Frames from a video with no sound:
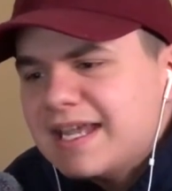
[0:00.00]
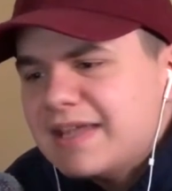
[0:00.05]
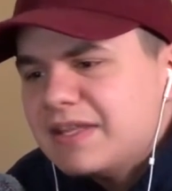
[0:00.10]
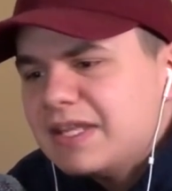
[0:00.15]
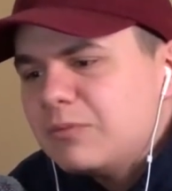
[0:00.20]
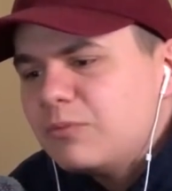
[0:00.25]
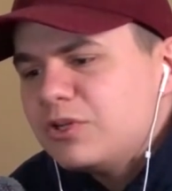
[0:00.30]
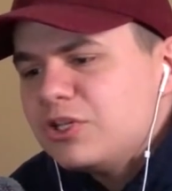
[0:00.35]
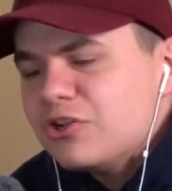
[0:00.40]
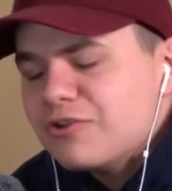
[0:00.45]
And
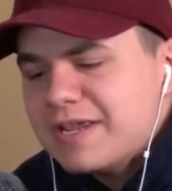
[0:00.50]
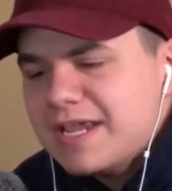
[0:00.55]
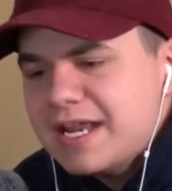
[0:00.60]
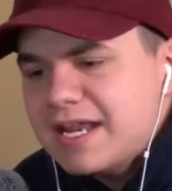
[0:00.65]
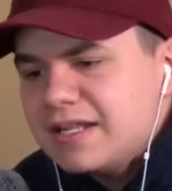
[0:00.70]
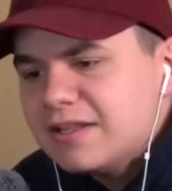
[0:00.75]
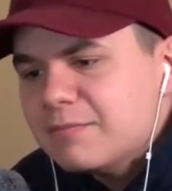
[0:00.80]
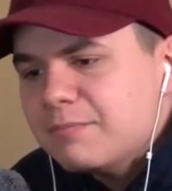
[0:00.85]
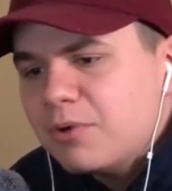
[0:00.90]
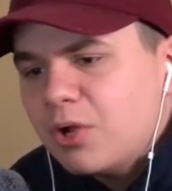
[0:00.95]
then when you're
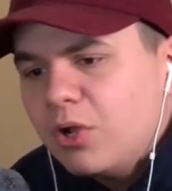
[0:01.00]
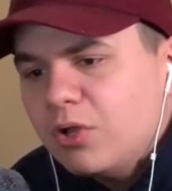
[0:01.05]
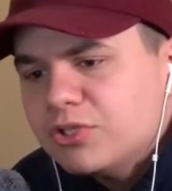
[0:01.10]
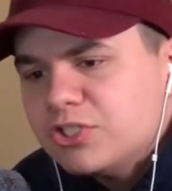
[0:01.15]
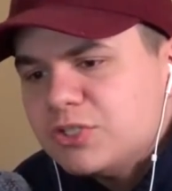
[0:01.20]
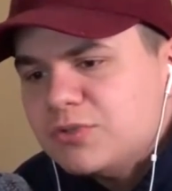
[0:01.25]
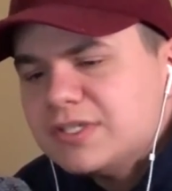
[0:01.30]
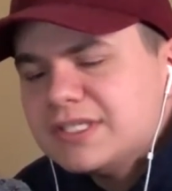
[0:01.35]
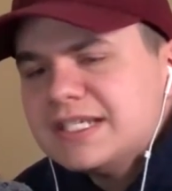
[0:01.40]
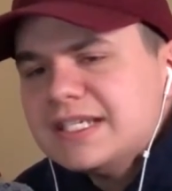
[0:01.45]
hitting the
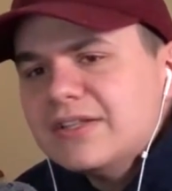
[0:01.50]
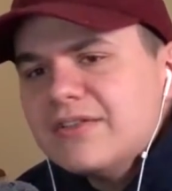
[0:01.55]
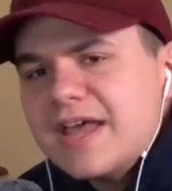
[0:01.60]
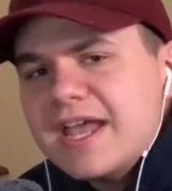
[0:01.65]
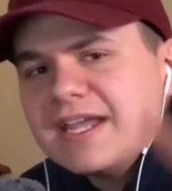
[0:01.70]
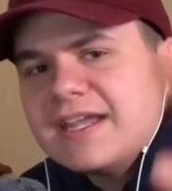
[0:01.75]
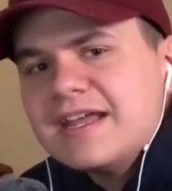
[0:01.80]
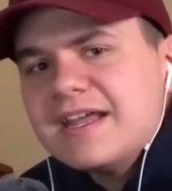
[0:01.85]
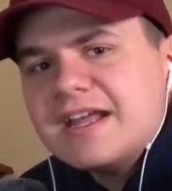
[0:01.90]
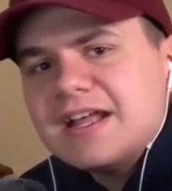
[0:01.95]
balls, you see
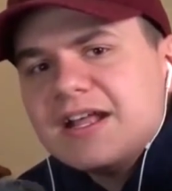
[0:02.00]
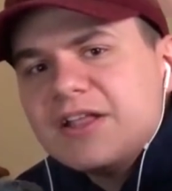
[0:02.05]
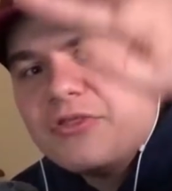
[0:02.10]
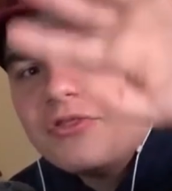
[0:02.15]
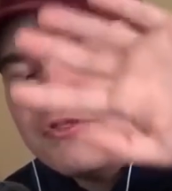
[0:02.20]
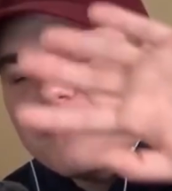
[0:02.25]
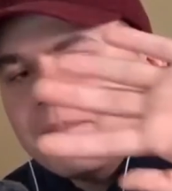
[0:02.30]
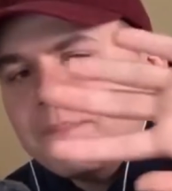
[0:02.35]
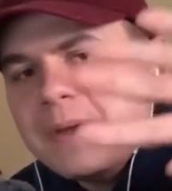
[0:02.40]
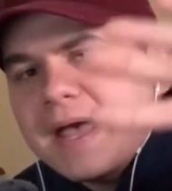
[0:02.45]
like
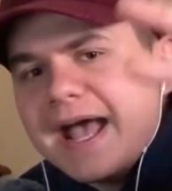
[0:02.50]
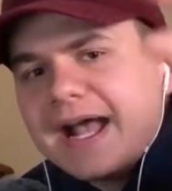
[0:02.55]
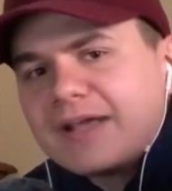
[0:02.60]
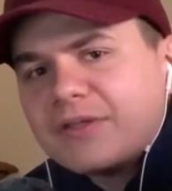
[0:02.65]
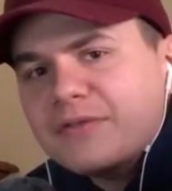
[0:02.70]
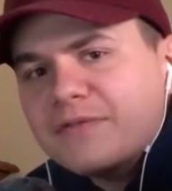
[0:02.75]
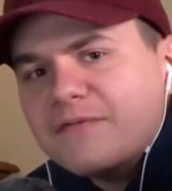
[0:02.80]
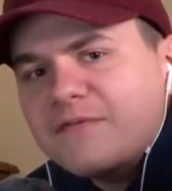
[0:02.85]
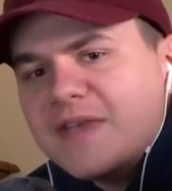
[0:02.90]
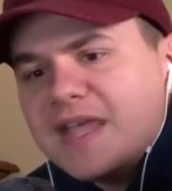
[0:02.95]
the back
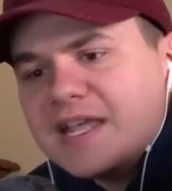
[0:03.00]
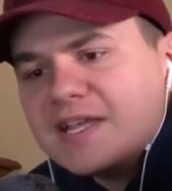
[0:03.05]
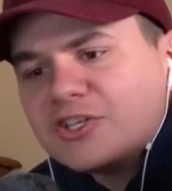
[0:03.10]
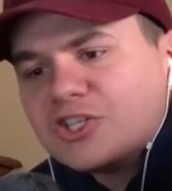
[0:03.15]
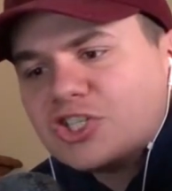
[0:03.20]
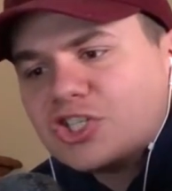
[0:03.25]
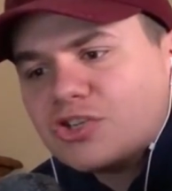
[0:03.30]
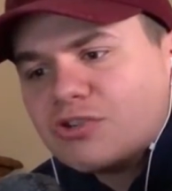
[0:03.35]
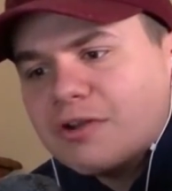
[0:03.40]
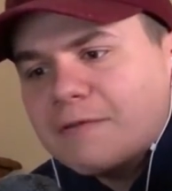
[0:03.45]
of the
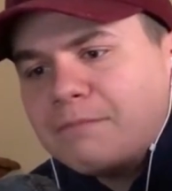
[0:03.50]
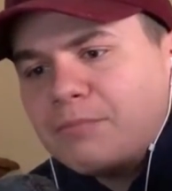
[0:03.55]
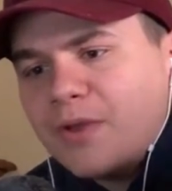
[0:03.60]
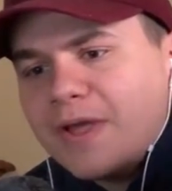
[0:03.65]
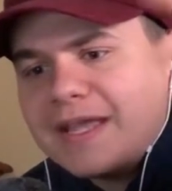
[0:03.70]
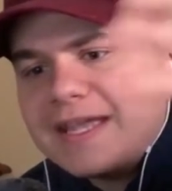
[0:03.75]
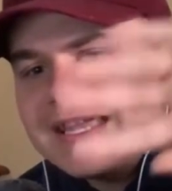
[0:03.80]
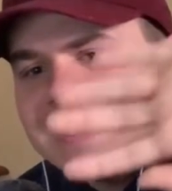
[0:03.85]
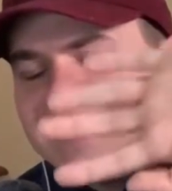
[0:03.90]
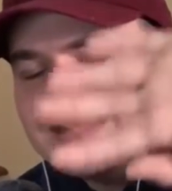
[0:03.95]
Vegas Strip
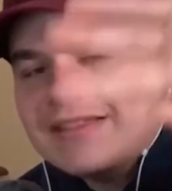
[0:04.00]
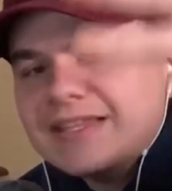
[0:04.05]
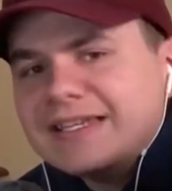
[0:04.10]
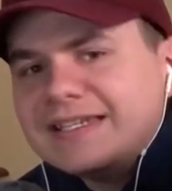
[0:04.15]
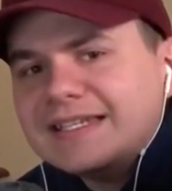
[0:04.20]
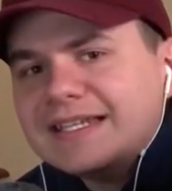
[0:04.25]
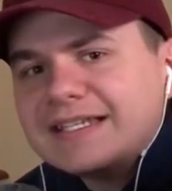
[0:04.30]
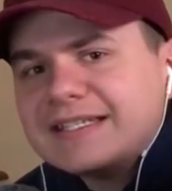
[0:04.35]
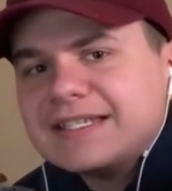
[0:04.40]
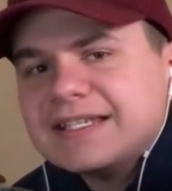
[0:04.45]
like in the
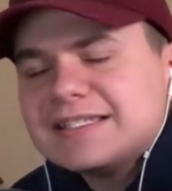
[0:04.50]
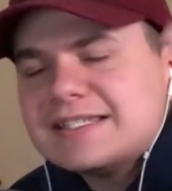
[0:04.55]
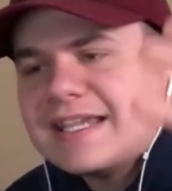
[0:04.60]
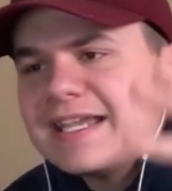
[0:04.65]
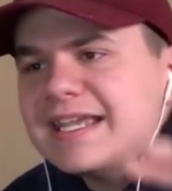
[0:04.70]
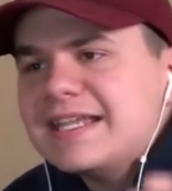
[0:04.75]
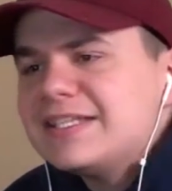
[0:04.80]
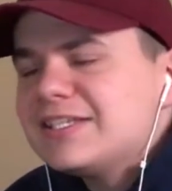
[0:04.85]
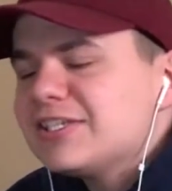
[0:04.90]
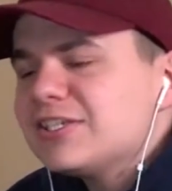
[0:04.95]
distance.
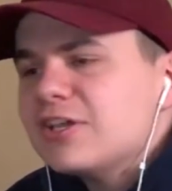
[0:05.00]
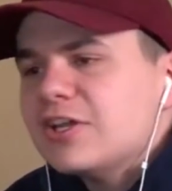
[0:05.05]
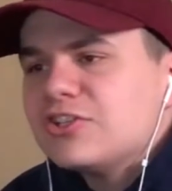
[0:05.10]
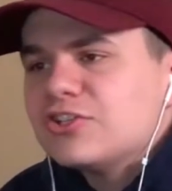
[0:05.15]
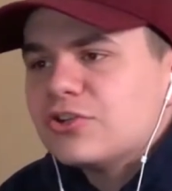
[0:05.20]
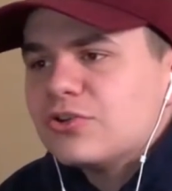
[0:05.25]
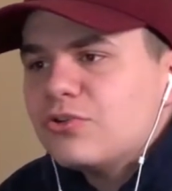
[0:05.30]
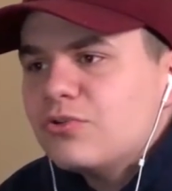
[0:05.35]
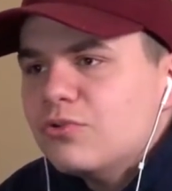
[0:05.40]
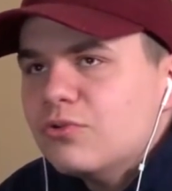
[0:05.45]
Like, it's
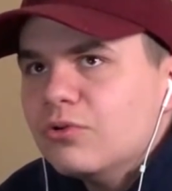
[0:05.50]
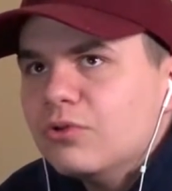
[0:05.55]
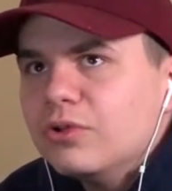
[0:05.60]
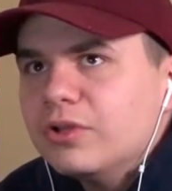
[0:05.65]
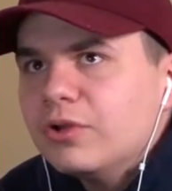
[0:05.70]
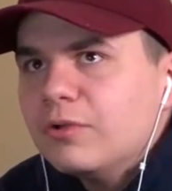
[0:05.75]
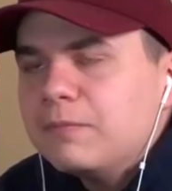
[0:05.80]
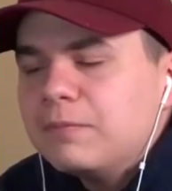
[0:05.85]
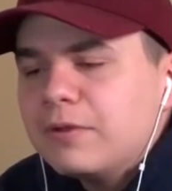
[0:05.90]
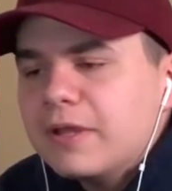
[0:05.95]
such a cool
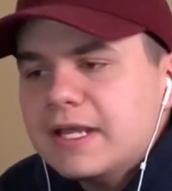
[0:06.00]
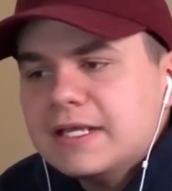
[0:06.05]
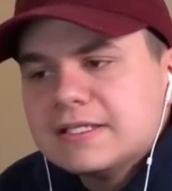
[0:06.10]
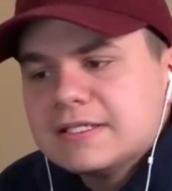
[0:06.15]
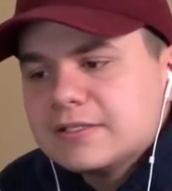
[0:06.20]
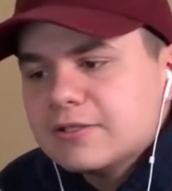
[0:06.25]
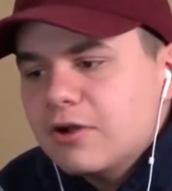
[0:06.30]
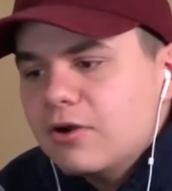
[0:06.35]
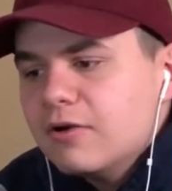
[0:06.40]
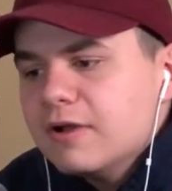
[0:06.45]
little
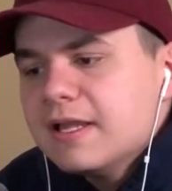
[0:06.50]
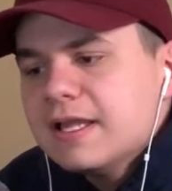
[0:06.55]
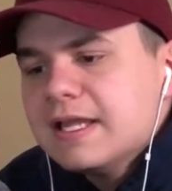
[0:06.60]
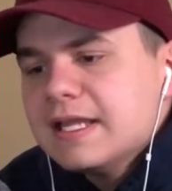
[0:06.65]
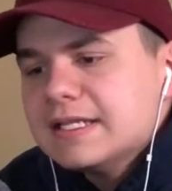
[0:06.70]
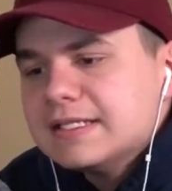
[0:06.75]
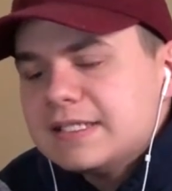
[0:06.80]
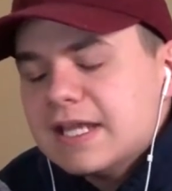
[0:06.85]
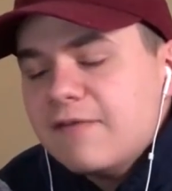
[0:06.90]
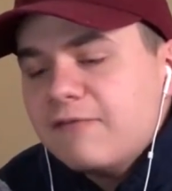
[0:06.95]
place. So
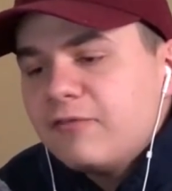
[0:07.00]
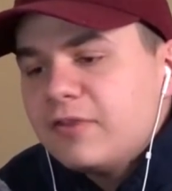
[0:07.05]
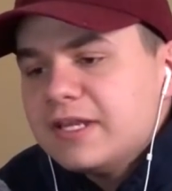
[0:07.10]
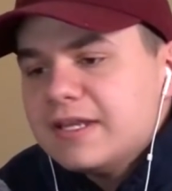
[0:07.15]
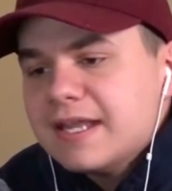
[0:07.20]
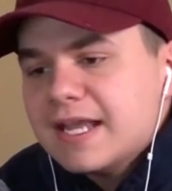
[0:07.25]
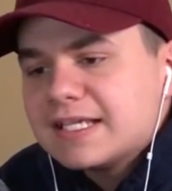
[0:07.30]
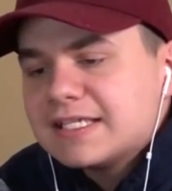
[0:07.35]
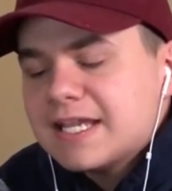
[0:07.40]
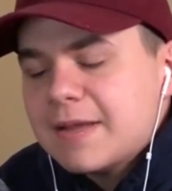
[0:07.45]
definitely
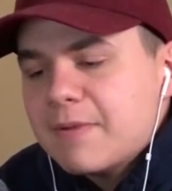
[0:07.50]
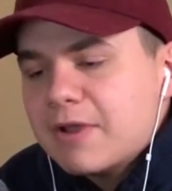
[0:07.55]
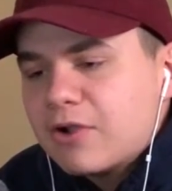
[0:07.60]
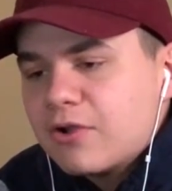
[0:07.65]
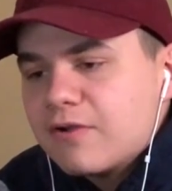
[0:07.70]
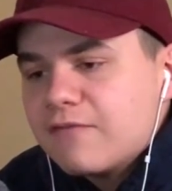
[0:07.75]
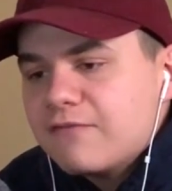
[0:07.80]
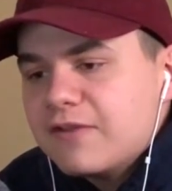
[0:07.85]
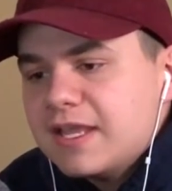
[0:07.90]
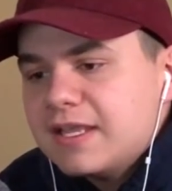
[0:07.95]
next time I
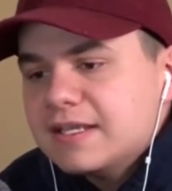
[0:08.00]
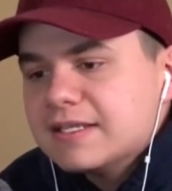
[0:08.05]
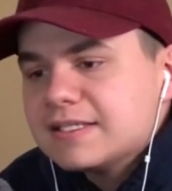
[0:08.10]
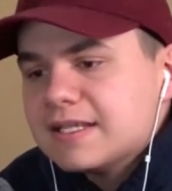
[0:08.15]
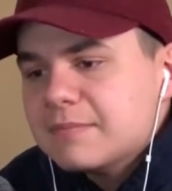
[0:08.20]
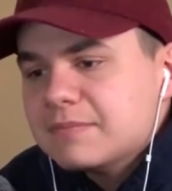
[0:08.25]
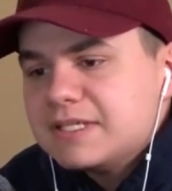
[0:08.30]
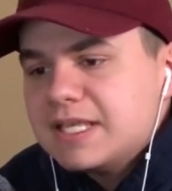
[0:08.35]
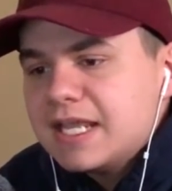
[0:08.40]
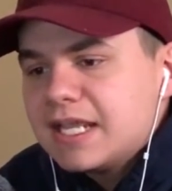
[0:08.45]
go to Vegas,
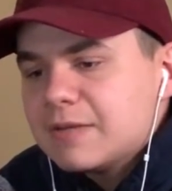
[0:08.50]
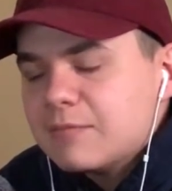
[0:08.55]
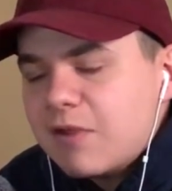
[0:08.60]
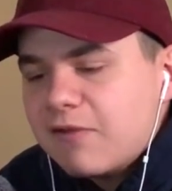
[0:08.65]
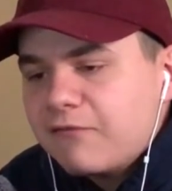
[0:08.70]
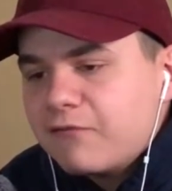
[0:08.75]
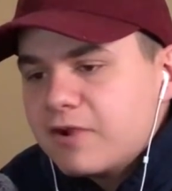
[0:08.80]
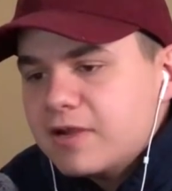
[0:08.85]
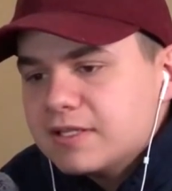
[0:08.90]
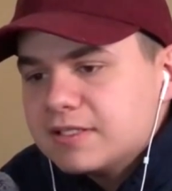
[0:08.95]
I'm taking
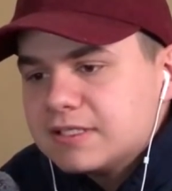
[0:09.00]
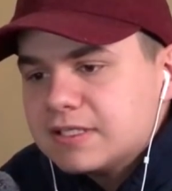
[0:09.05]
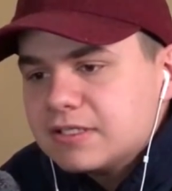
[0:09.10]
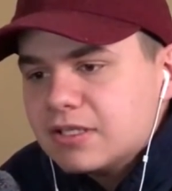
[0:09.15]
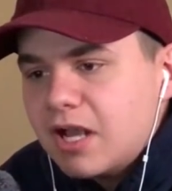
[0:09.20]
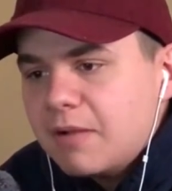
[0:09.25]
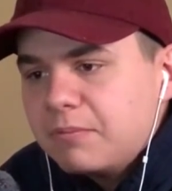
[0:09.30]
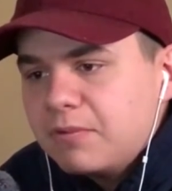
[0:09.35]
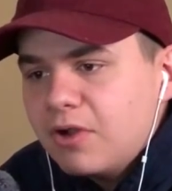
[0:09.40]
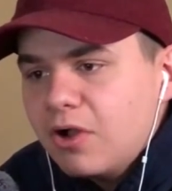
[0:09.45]
my friends
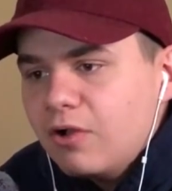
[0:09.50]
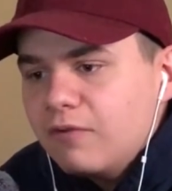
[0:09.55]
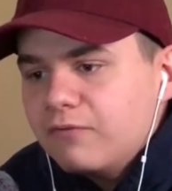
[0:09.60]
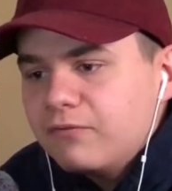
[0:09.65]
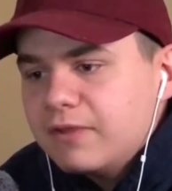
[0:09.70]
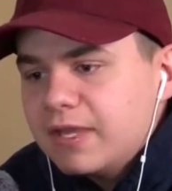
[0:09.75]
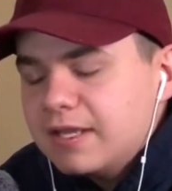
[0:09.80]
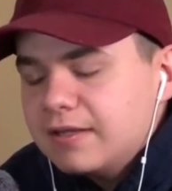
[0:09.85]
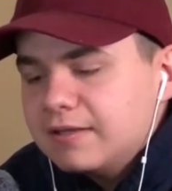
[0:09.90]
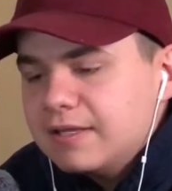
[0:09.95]
to
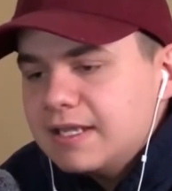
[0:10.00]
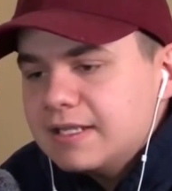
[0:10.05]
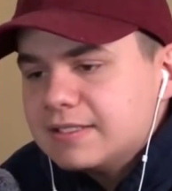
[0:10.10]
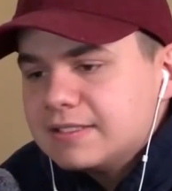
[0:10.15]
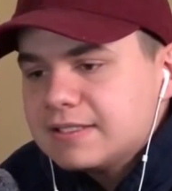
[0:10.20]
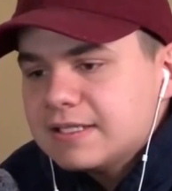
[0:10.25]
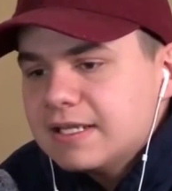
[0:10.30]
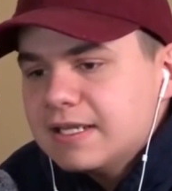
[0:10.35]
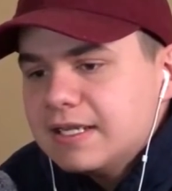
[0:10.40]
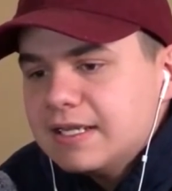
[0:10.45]
Topgolf, and
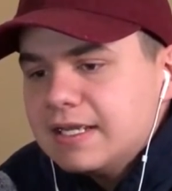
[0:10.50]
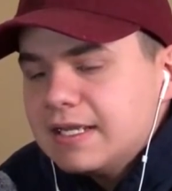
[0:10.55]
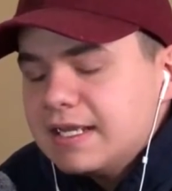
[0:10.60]
it's